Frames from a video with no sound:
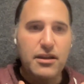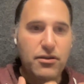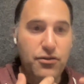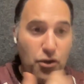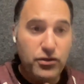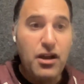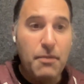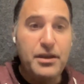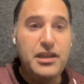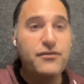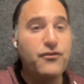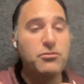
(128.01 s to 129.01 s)
those
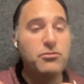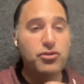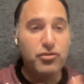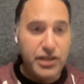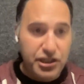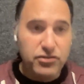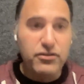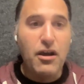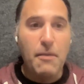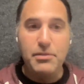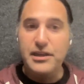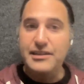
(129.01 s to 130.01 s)
companies from traditional
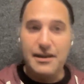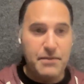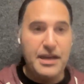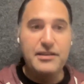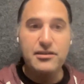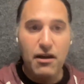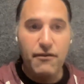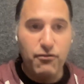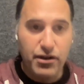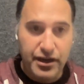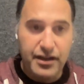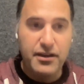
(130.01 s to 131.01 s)
companies that made
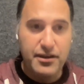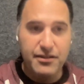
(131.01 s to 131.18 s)
software